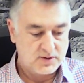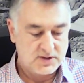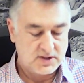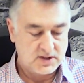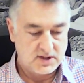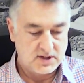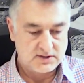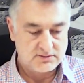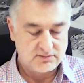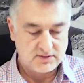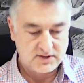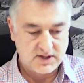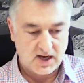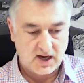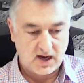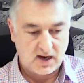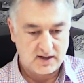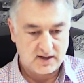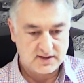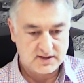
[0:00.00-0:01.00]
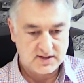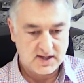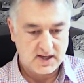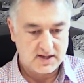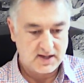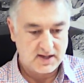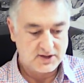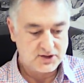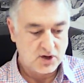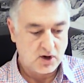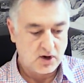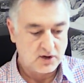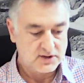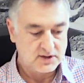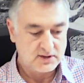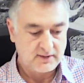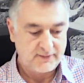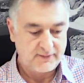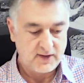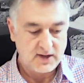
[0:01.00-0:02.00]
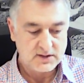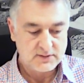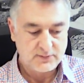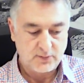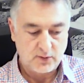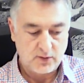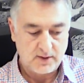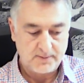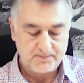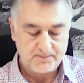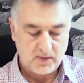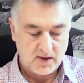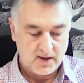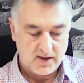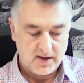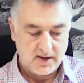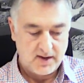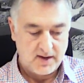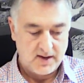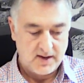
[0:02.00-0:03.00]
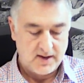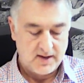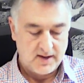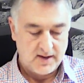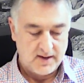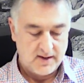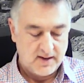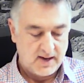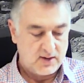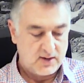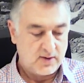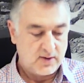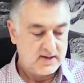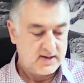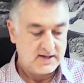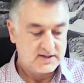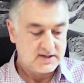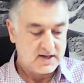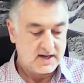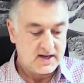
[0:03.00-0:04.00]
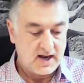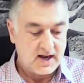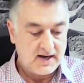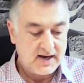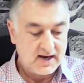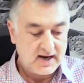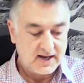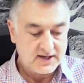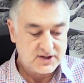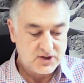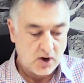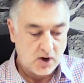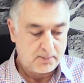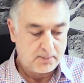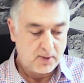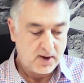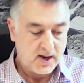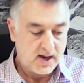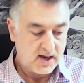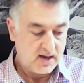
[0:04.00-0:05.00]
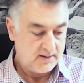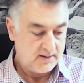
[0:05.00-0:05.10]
which is ridiculous because they're charging the fees for it. Anyway, there's a little example